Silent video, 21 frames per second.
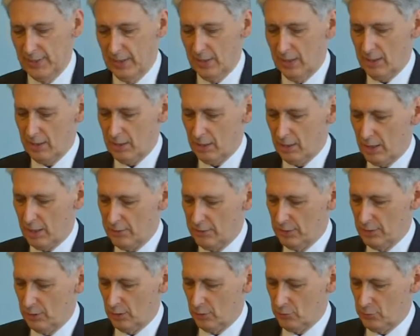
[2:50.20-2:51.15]
Union
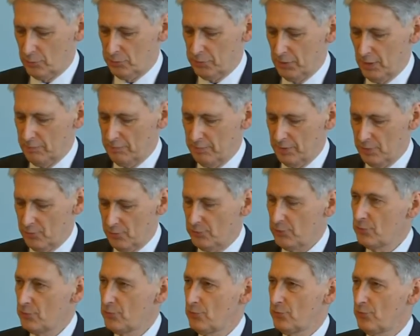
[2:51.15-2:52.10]
agreed yesterday to
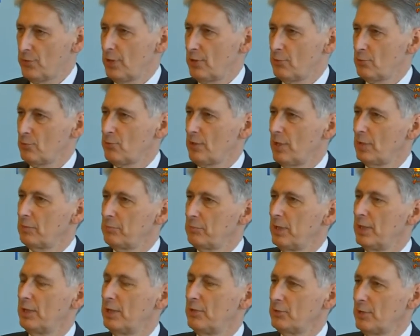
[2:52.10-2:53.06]
move Brexit
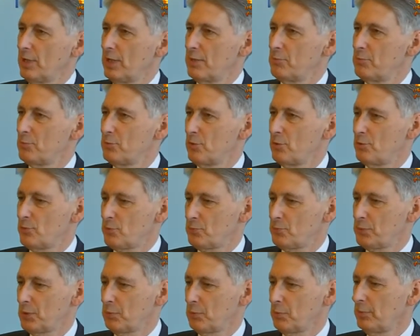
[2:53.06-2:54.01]
talks onto
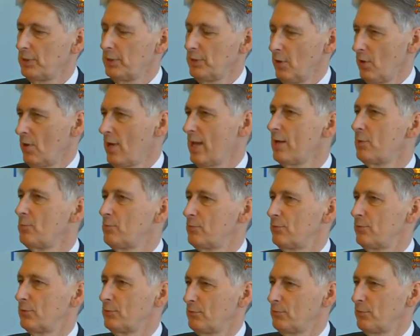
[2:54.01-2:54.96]
Trade and
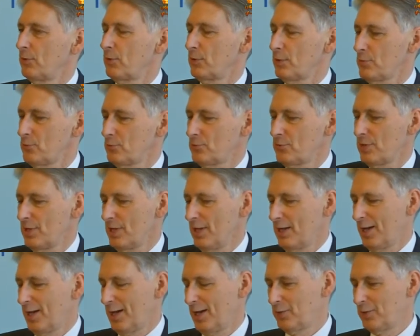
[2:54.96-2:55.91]
Transition Pact,
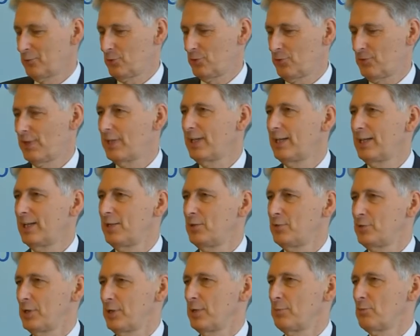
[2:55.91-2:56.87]
but some leaders
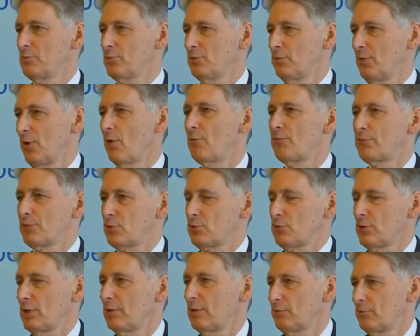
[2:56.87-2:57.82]
cautioned that the final
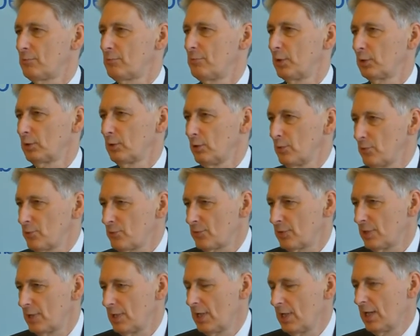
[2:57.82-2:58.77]
year of divorce
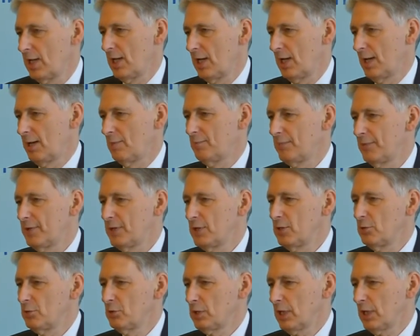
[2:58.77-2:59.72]
negotiations
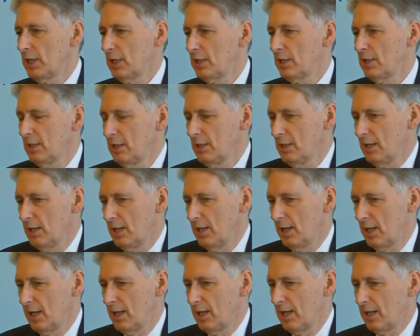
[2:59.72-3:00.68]
before Britain's
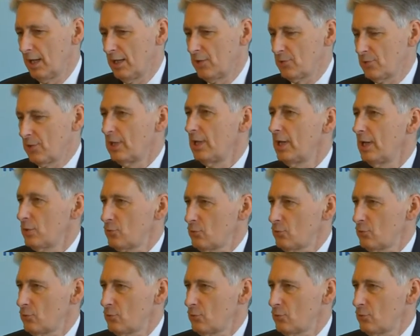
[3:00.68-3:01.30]
exit could be